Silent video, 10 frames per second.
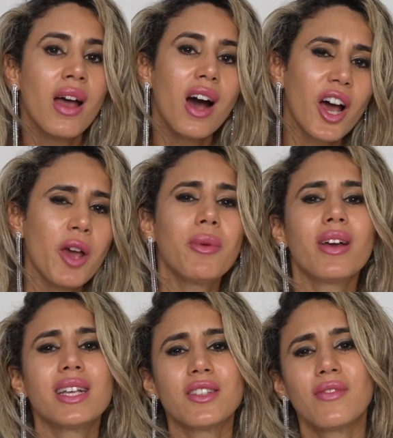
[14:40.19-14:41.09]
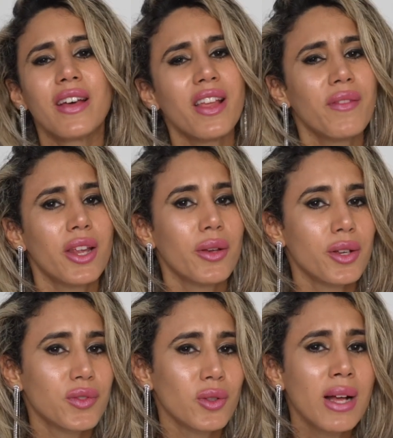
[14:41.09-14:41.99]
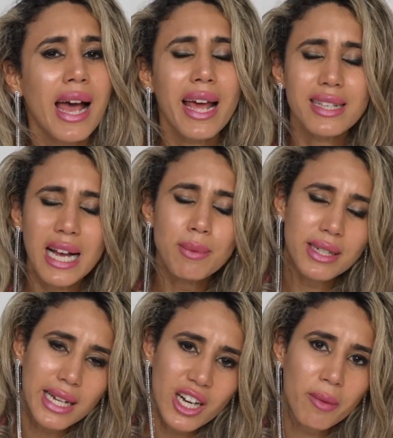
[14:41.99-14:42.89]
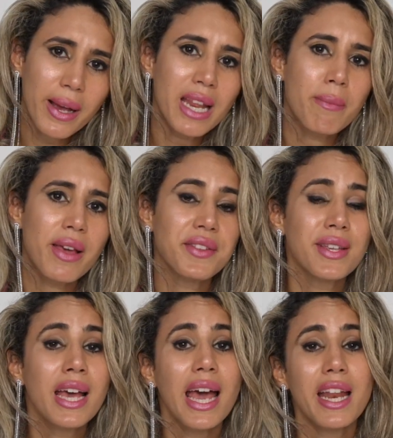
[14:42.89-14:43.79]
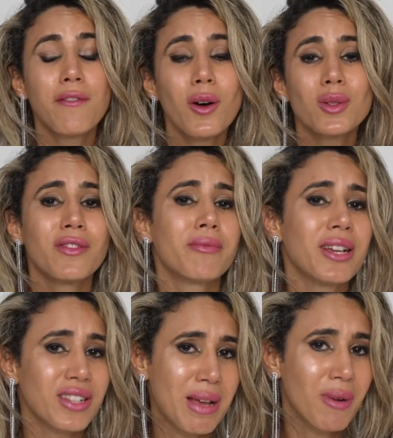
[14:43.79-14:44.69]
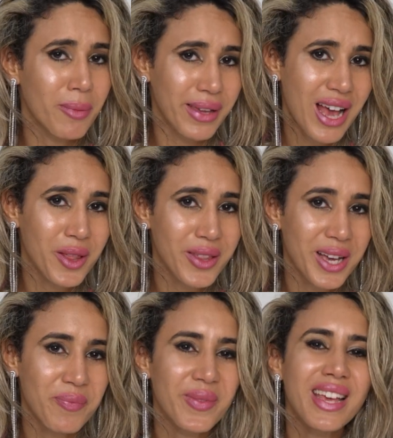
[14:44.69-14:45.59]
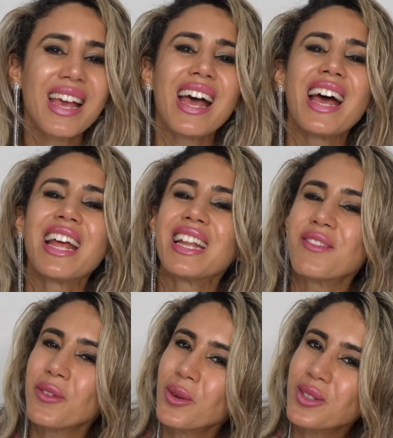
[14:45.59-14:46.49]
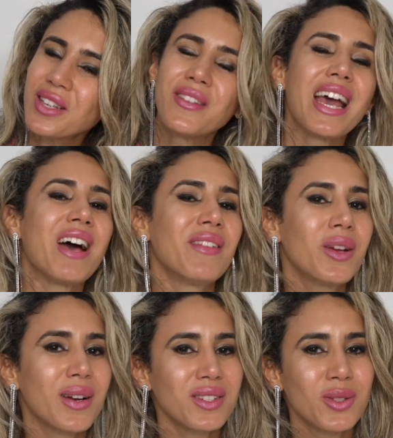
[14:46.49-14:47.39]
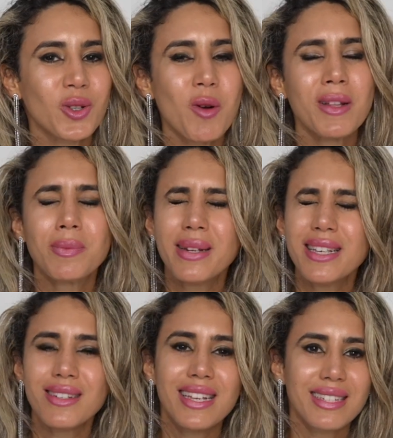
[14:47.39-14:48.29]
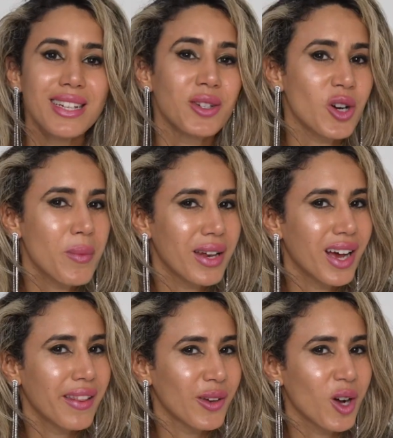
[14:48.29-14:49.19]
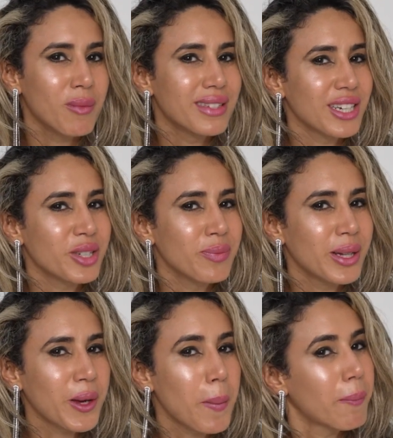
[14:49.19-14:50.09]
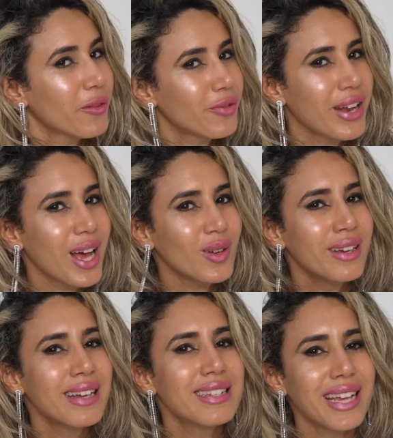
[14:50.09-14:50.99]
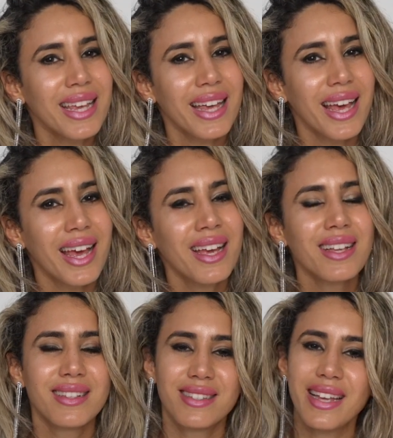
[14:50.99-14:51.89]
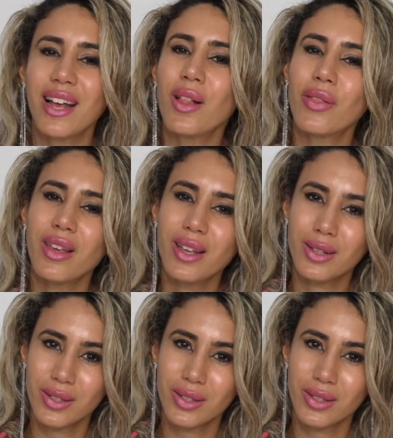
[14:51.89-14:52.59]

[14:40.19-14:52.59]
I hope you guys have found that video useful and it's helped to clear up any myths, any false information that might be out there. And of course, if you have any questions or comments, please don't hesitate to drop me a line in the comment section below. But for now, take care and stay healthy.